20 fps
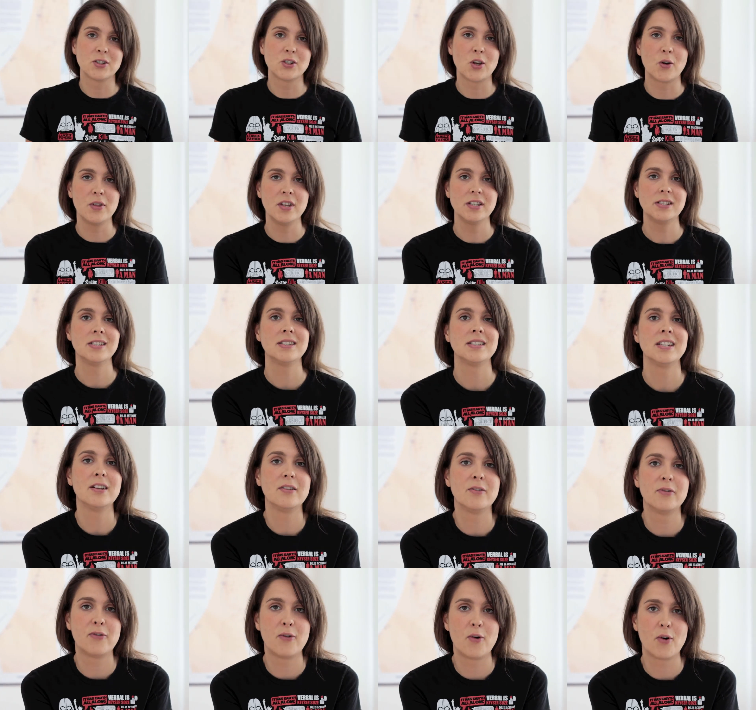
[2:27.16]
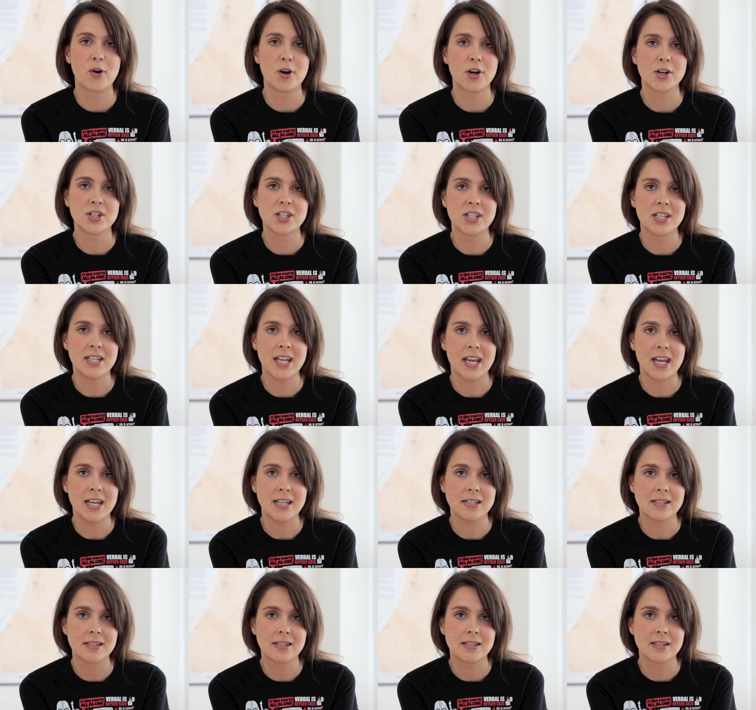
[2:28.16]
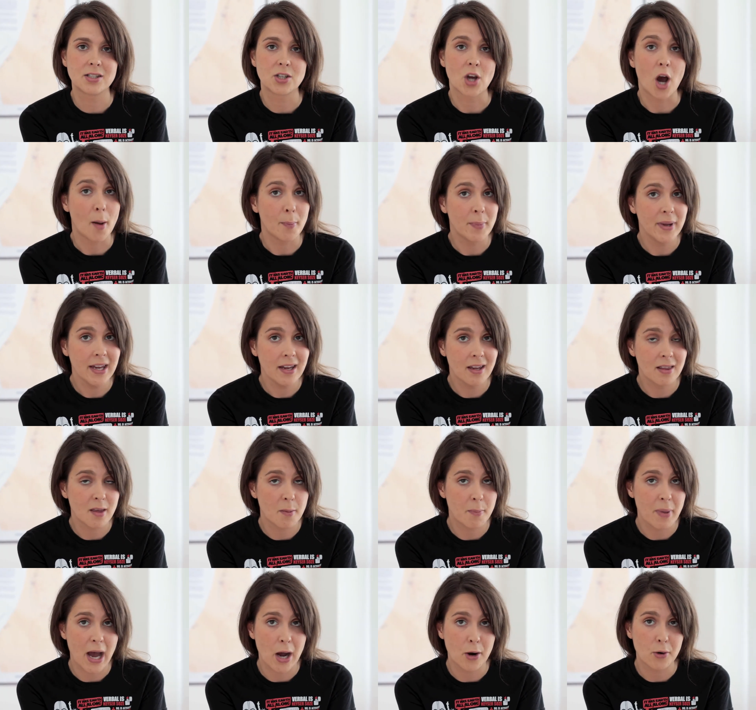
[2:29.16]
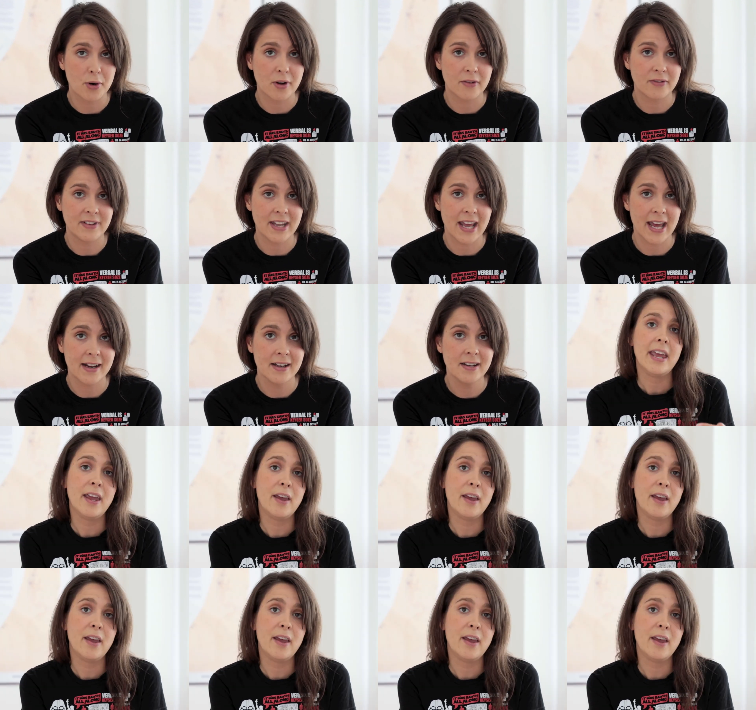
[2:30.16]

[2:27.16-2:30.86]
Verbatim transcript: so this is it for today's topic, the power of data.